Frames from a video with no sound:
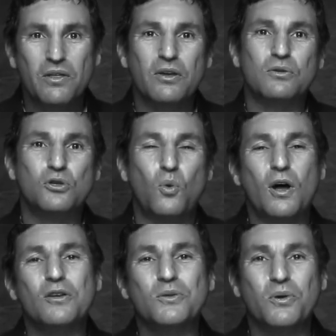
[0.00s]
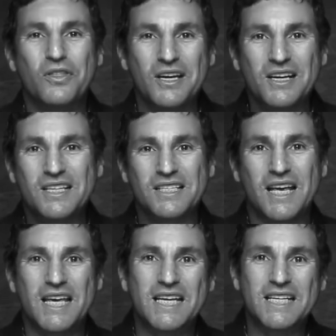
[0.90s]
there dwells within us
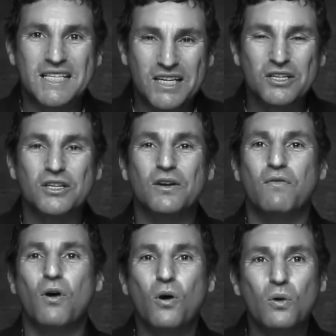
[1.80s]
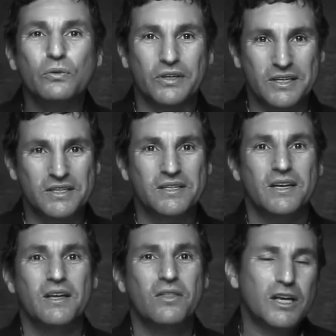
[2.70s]
a condition of wholeness
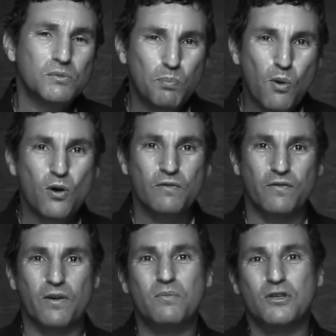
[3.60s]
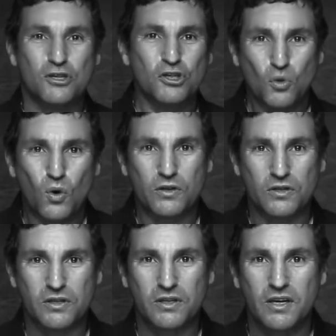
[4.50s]
that's born from the
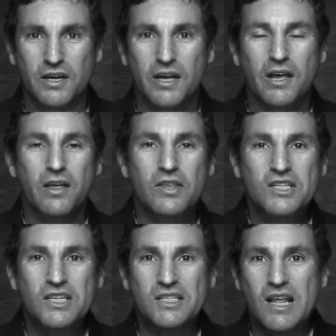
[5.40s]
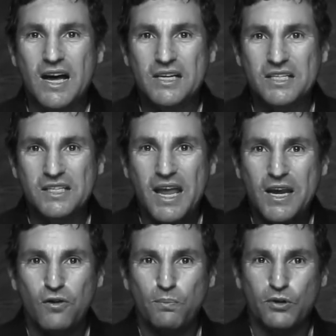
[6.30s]
source. This is not a
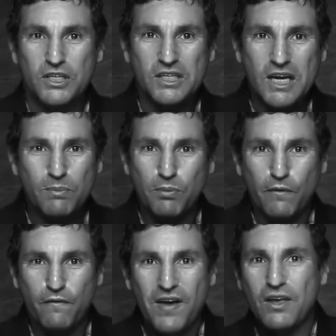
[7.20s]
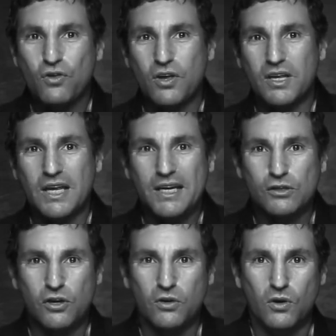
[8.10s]
state of pristine perfection and
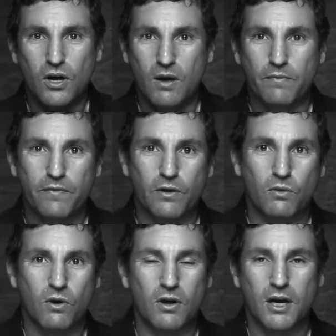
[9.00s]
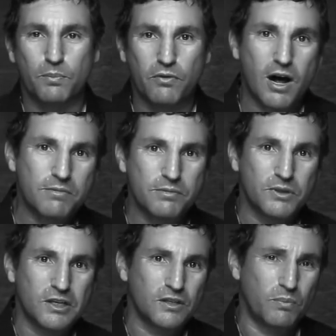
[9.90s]
eternal comfort where all our
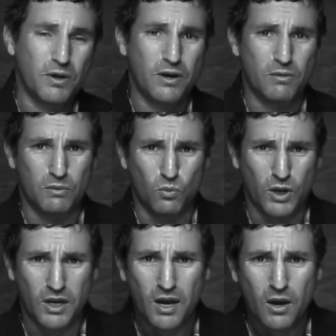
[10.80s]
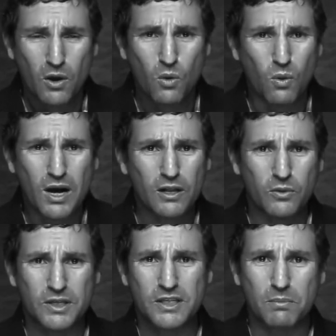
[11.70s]
problems disappear and we
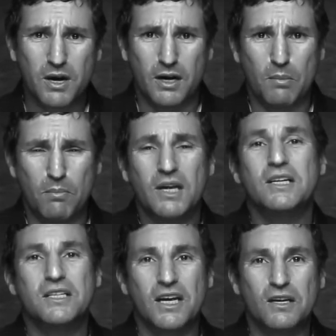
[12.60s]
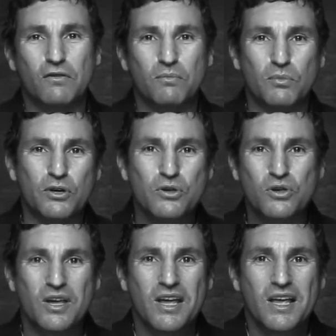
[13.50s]
wallow in some kind of meditative mush.